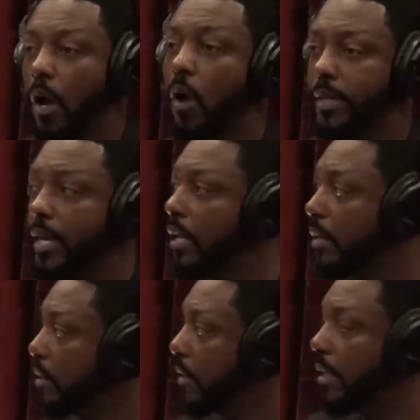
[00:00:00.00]
Oh, yeah.
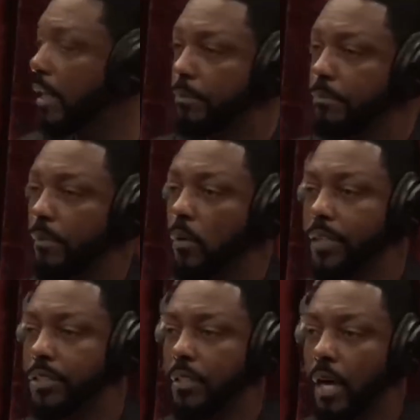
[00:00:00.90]
Look it up.
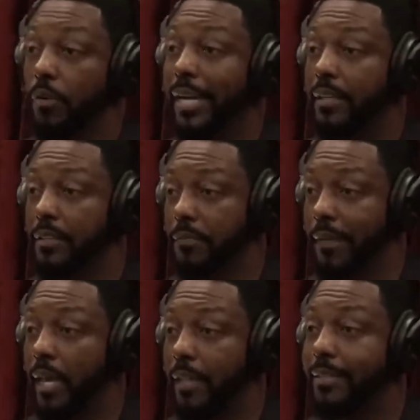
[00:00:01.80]
Mohenjo Daro, Indus Valley.